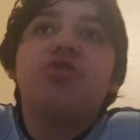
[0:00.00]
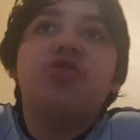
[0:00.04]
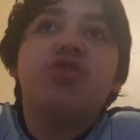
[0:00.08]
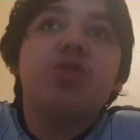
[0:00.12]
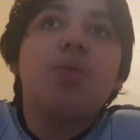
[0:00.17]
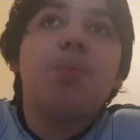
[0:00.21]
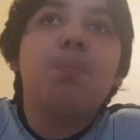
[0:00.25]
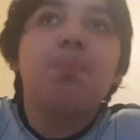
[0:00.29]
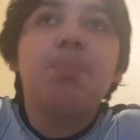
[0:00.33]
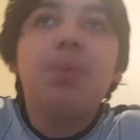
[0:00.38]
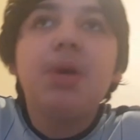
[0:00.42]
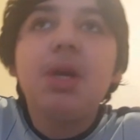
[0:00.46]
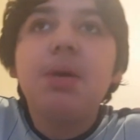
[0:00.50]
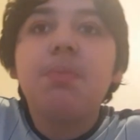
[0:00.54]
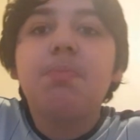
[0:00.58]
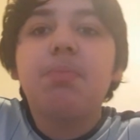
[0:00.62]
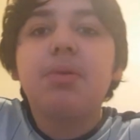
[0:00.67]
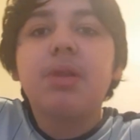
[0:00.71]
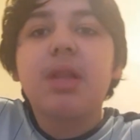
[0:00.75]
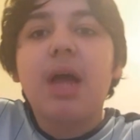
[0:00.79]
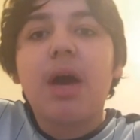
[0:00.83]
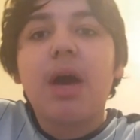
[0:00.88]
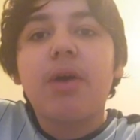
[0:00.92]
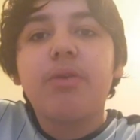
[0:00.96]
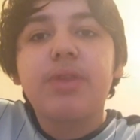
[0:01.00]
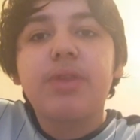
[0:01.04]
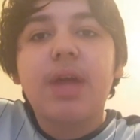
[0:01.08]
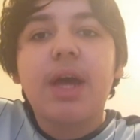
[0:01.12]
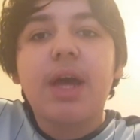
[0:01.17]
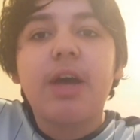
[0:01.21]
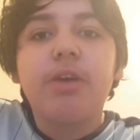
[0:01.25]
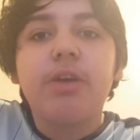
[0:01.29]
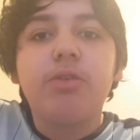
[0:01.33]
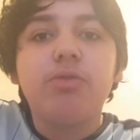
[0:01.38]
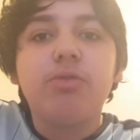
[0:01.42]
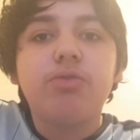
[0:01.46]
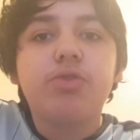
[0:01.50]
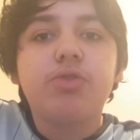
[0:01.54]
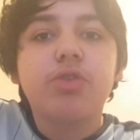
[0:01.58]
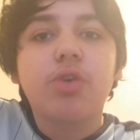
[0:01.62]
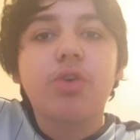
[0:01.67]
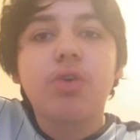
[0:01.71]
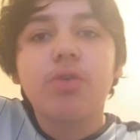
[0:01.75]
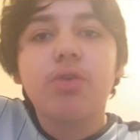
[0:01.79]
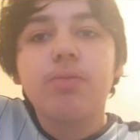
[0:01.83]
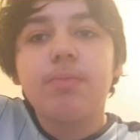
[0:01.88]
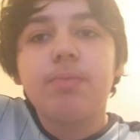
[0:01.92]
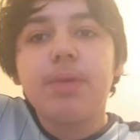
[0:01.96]
were some people out there who
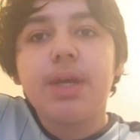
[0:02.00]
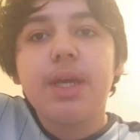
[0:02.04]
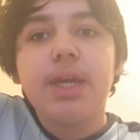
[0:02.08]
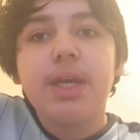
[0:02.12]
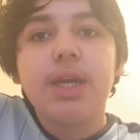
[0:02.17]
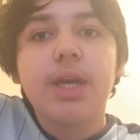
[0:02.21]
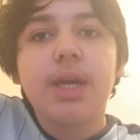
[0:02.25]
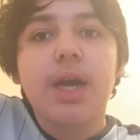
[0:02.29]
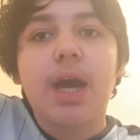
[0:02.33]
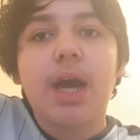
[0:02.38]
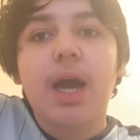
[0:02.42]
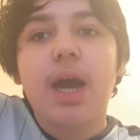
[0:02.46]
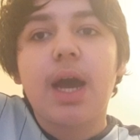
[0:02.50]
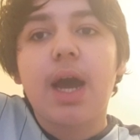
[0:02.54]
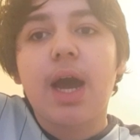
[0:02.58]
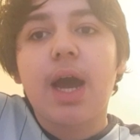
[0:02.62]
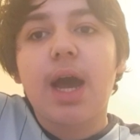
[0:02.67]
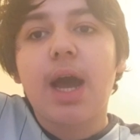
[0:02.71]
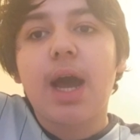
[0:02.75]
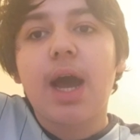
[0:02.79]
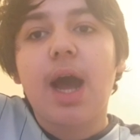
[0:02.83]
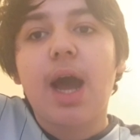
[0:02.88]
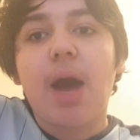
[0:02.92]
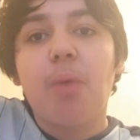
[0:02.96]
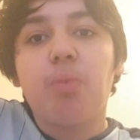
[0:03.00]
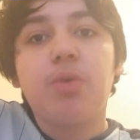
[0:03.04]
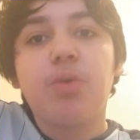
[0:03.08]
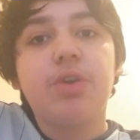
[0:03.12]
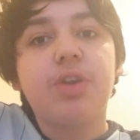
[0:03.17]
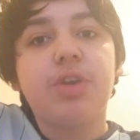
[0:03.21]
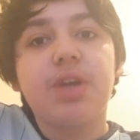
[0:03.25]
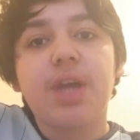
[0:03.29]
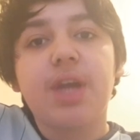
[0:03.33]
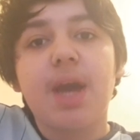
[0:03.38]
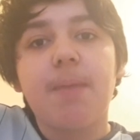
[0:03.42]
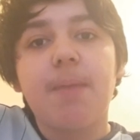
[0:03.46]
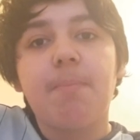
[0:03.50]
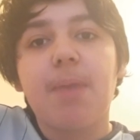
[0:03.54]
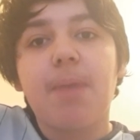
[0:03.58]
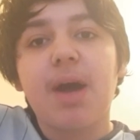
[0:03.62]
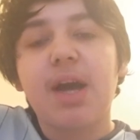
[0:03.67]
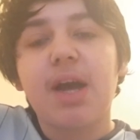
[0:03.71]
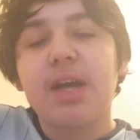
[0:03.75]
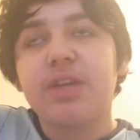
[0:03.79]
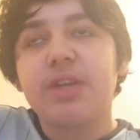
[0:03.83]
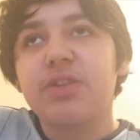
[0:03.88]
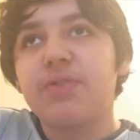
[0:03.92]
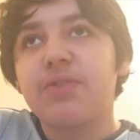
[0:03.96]
told me I wouldn't get
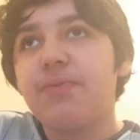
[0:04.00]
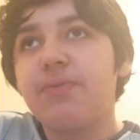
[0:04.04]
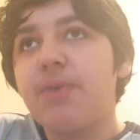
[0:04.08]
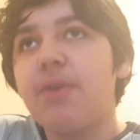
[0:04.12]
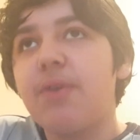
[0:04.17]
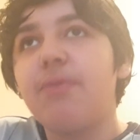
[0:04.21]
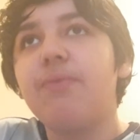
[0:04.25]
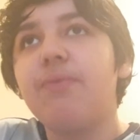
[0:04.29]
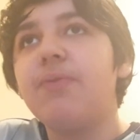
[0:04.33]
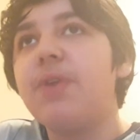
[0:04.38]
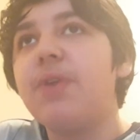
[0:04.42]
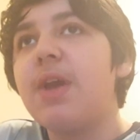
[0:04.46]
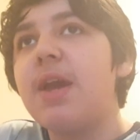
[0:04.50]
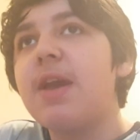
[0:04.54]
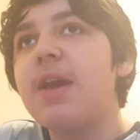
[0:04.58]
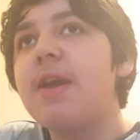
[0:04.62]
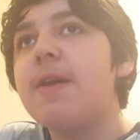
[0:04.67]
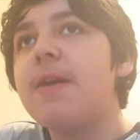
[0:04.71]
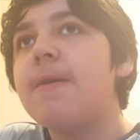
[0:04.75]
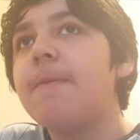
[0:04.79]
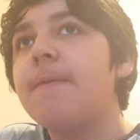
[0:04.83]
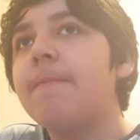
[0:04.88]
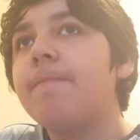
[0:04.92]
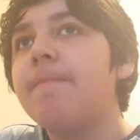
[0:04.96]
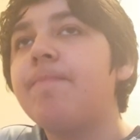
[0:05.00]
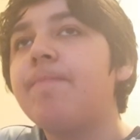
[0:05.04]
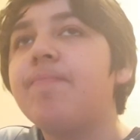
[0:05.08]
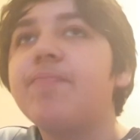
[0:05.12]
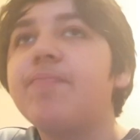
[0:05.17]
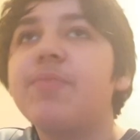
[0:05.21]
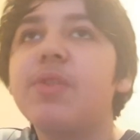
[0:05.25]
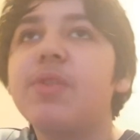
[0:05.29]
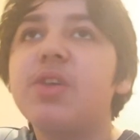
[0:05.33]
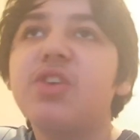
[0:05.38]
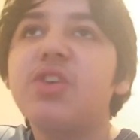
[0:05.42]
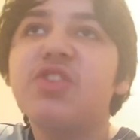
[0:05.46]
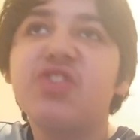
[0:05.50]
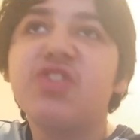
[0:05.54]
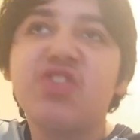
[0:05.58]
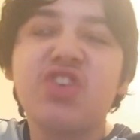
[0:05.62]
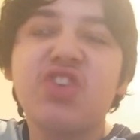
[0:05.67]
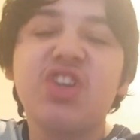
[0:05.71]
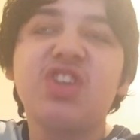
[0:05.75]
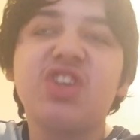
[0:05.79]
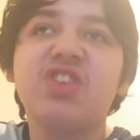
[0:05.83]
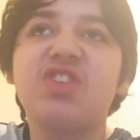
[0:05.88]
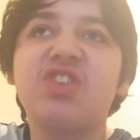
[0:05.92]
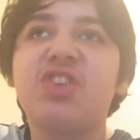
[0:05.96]
past 50,
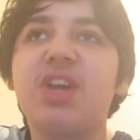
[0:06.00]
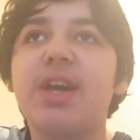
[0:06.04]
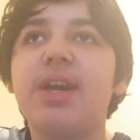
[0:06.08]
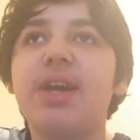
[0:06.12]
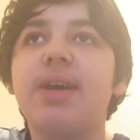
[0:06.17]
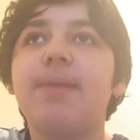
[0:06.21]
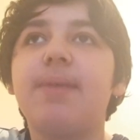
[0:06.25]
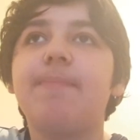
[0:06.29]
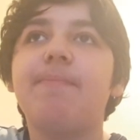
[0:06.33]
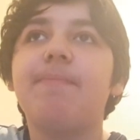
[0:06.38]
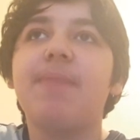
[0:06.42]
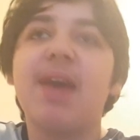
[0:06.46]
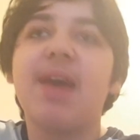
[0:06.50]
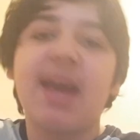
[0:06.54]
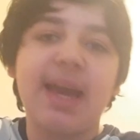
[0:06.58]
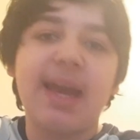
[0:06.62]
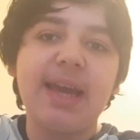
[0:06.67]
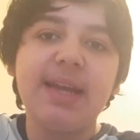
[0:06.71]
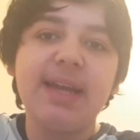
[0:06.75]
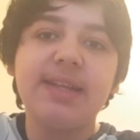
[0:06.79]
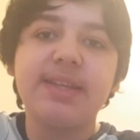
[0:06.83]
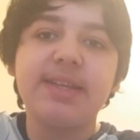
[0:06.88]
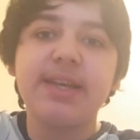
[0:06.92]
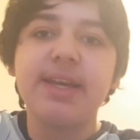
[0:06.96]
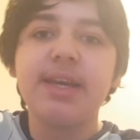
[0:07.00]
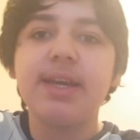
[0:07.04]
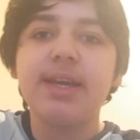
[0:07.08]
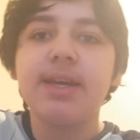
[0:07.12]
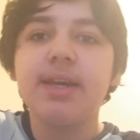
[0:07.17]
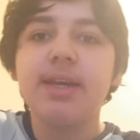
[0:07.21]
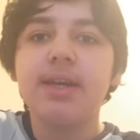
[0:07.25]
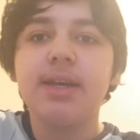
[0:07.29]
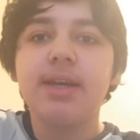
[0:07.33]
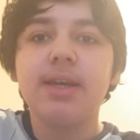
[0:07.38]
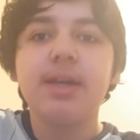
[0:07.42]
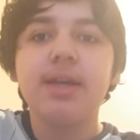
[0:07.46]
60, 80,